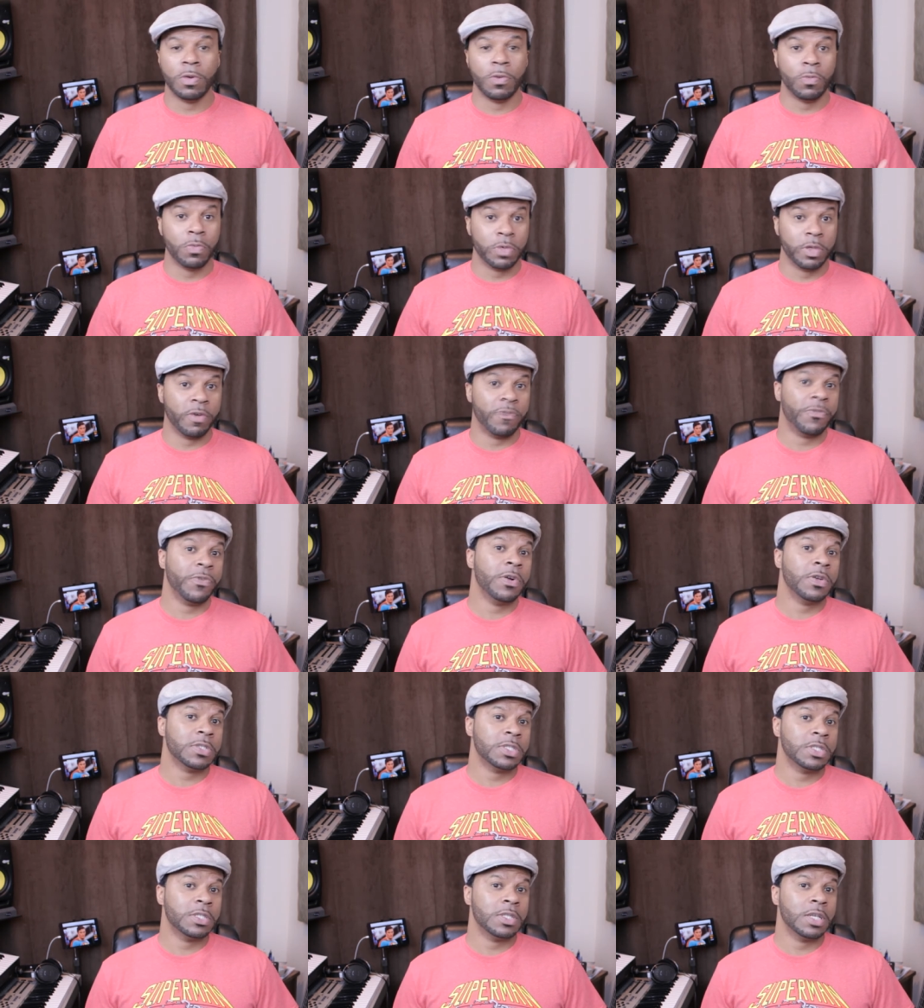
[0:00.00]
The
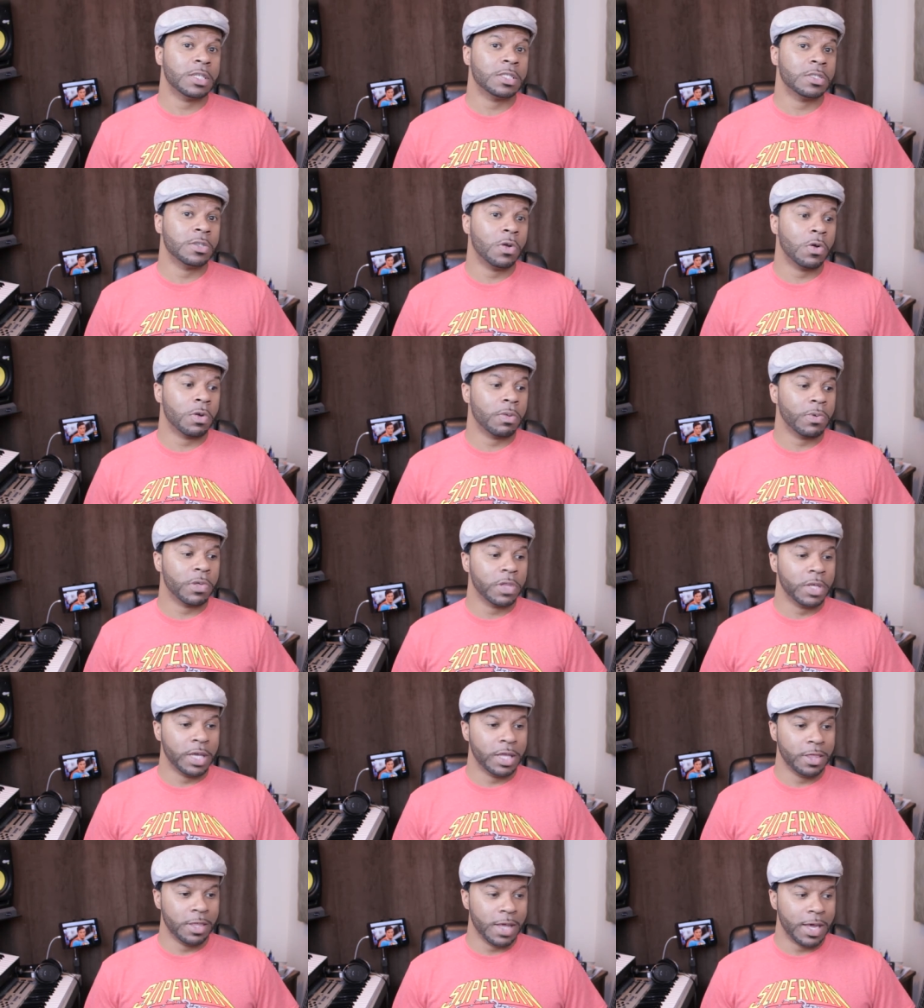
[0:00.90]
first scene that's
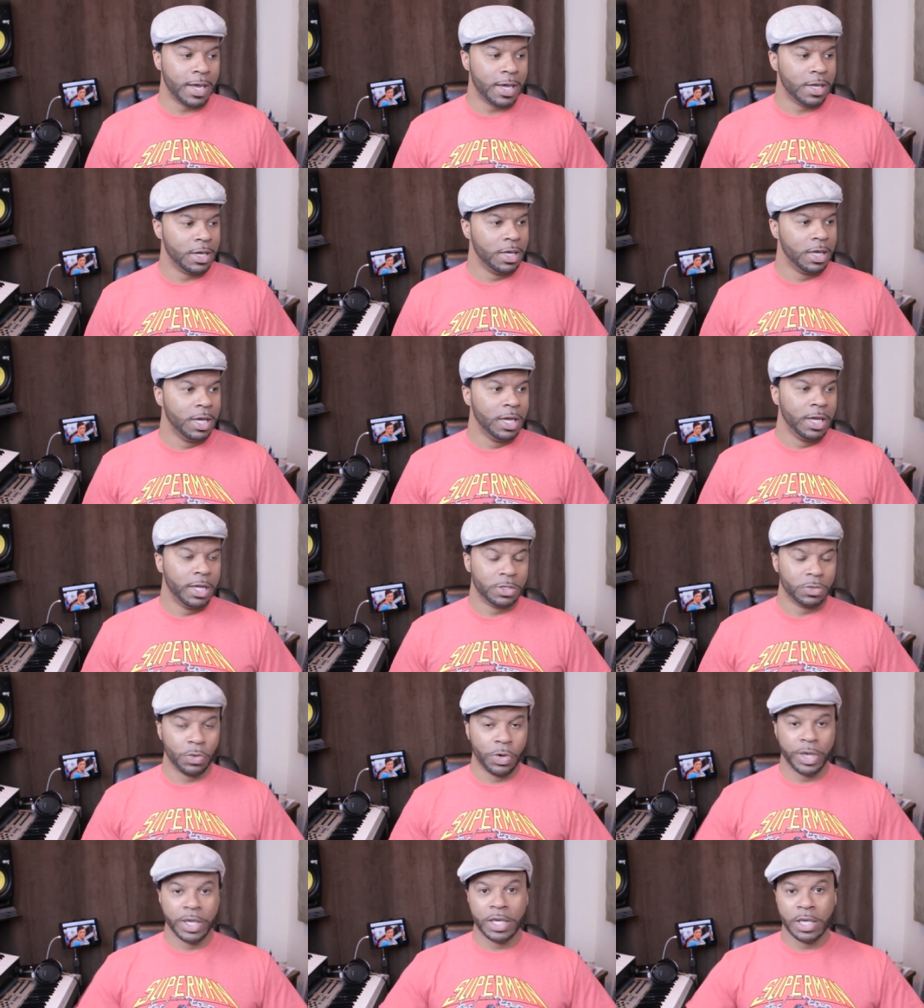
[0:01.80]
notable in that
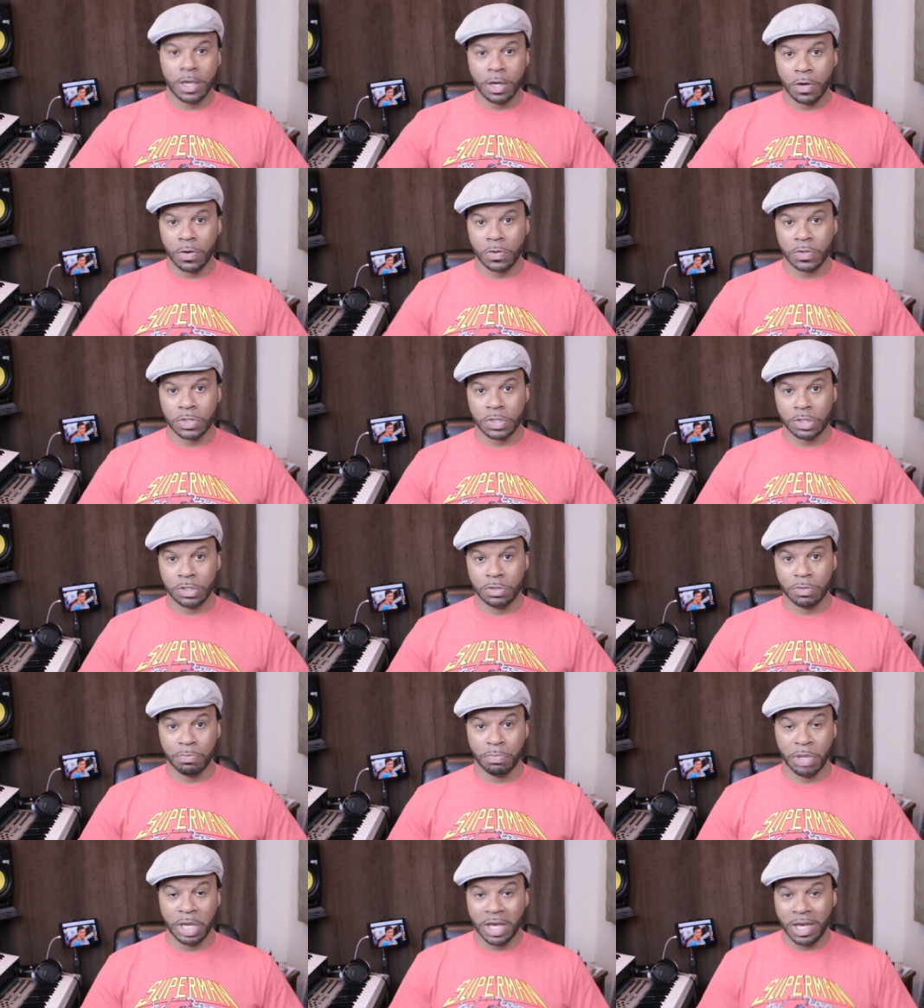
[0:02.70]
is where he goes
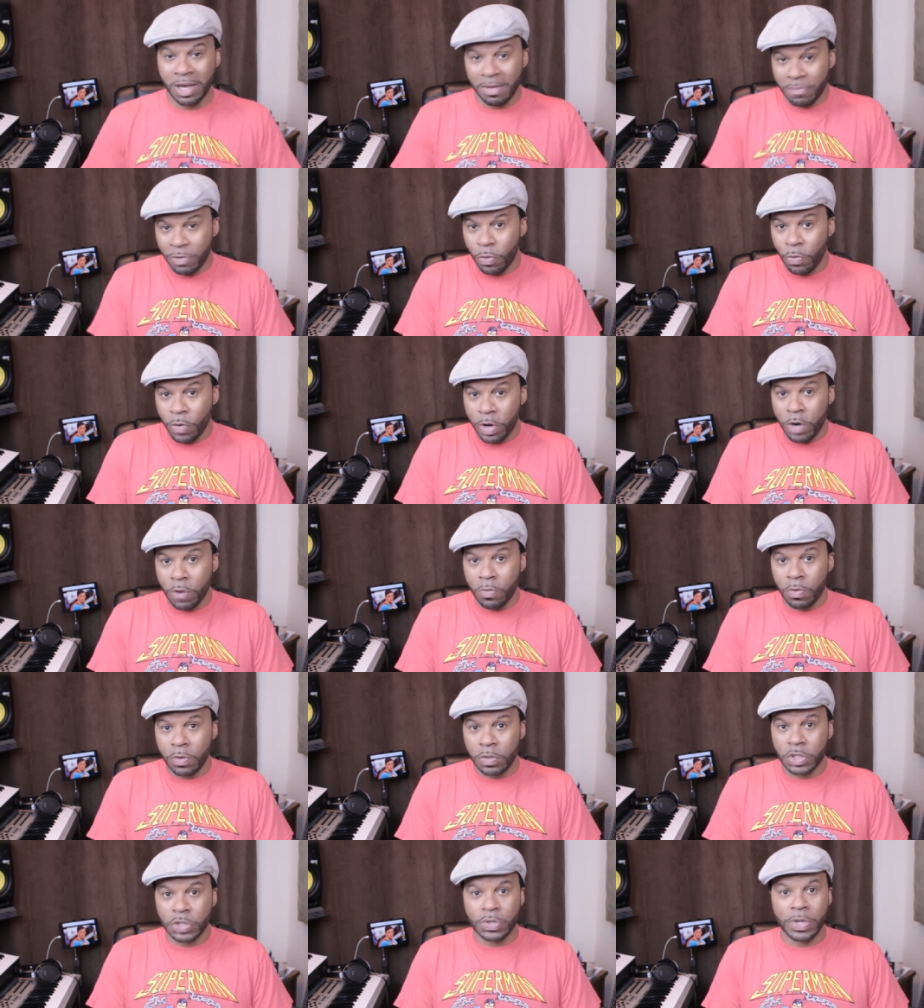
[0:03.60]
to become the
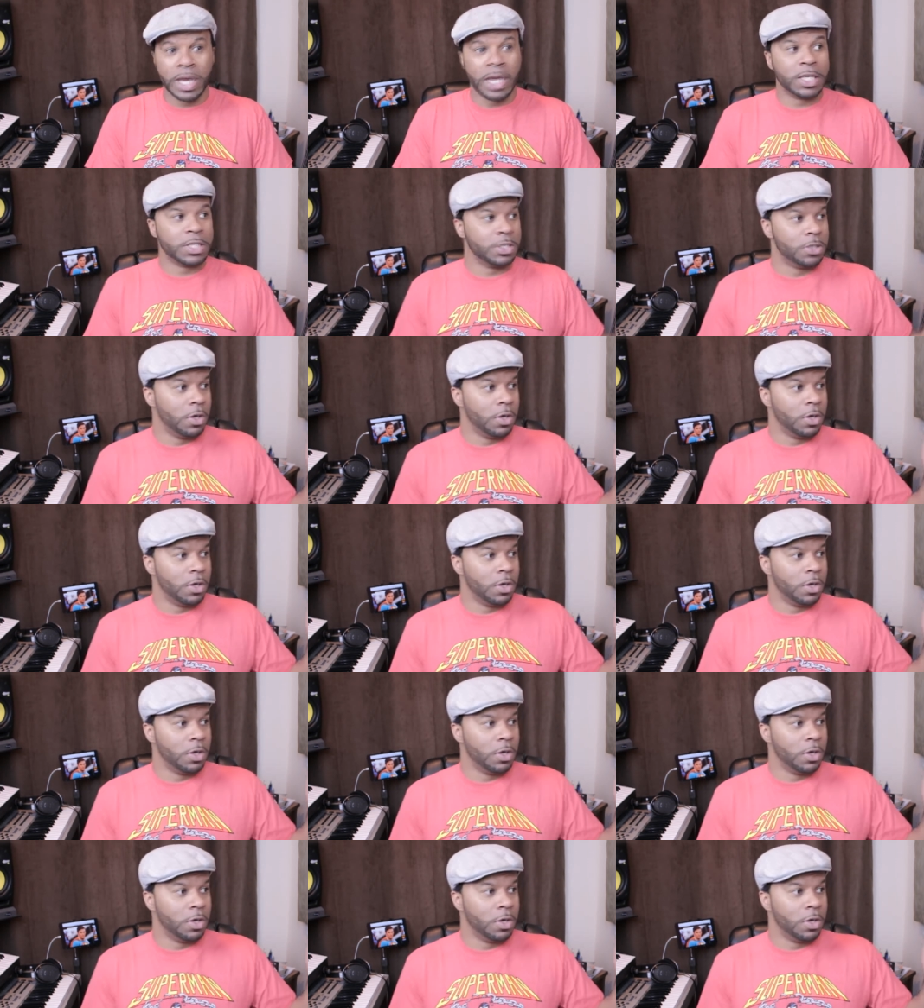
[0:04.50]
railroad track.